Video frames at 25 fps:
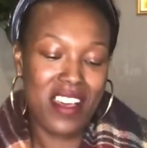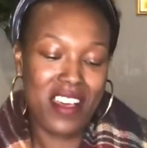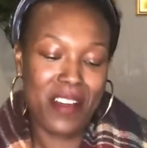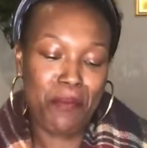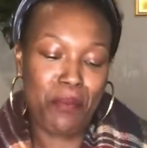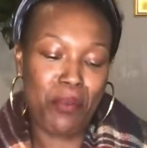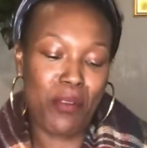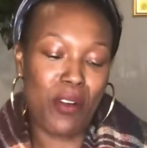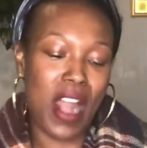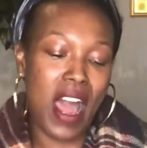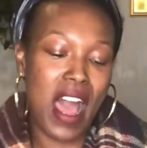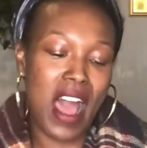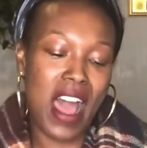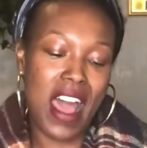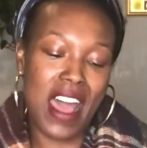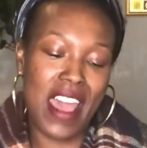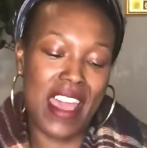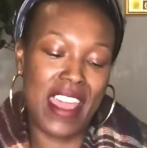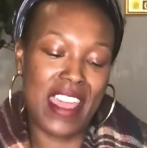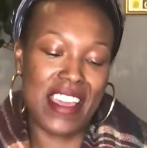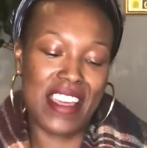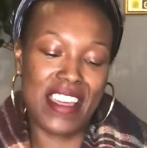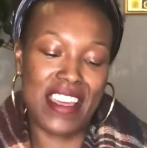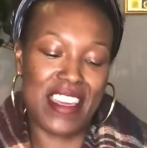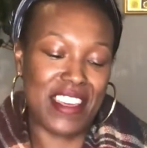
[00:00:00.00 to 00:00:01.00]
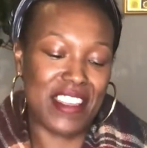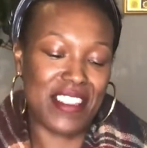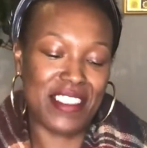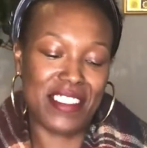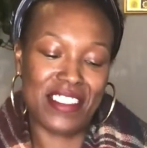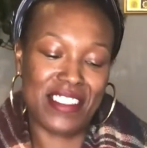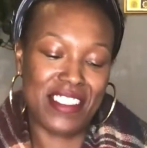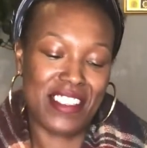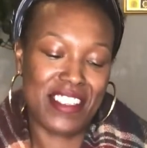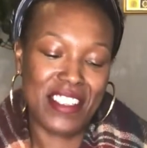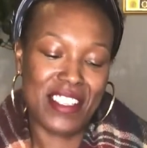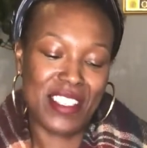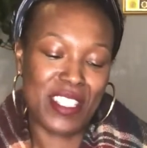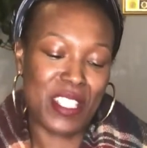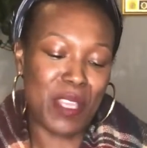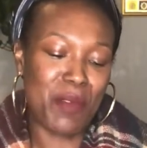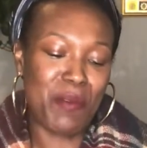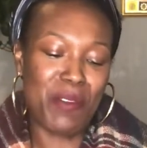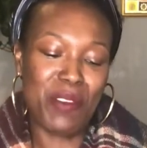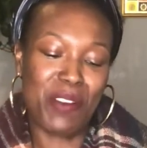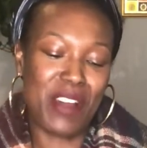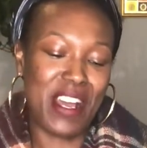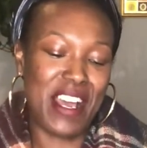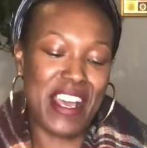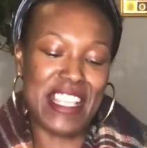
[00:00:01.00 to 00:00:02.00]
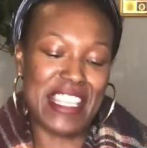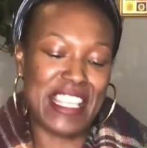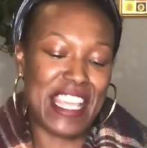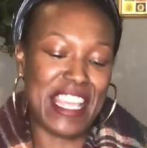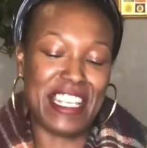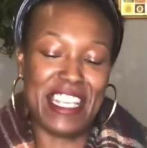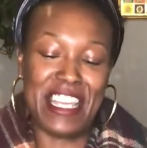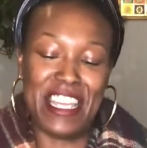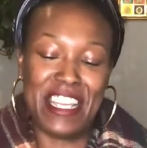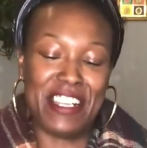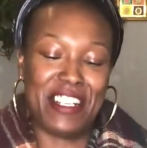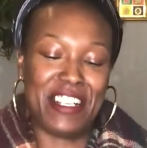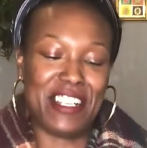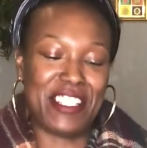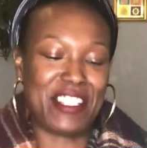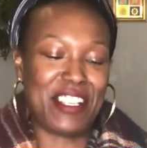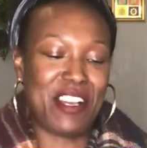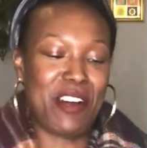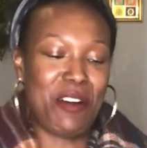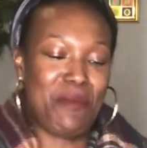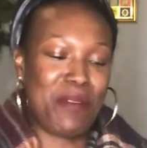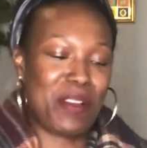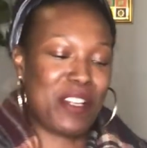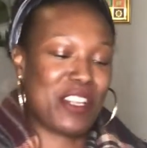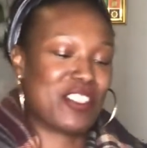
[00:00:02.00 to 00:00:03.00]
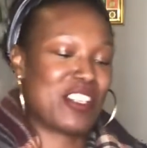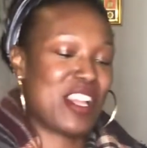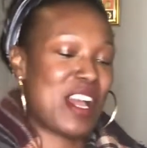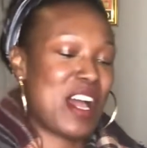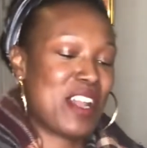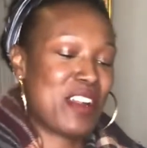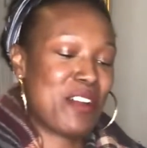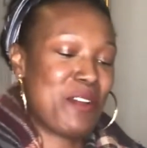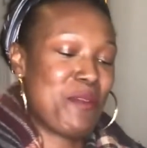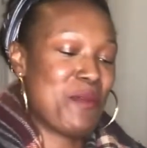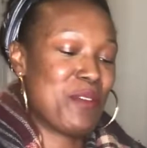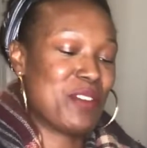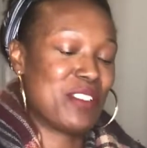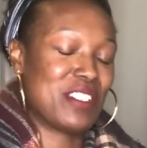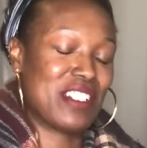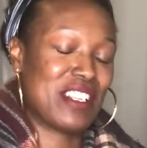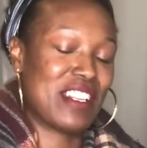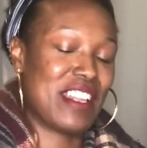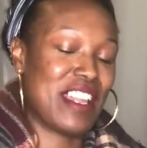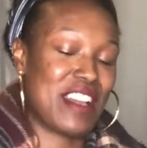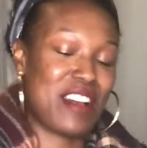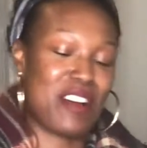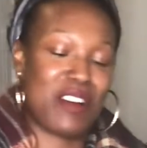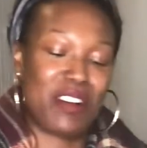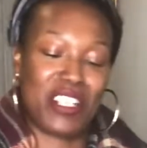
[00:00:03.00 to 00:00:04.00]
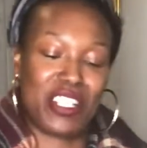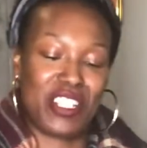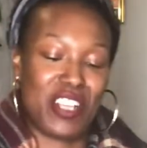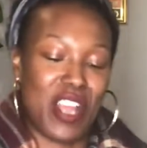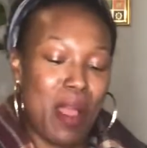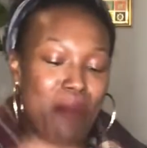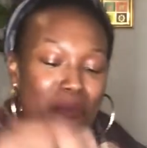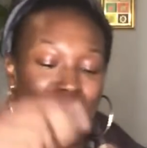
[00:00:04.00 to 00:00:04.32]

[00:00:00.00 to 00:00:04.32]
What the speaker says: Pride. Some of you guys ain't letting this go because y'all don't want to let go because y'all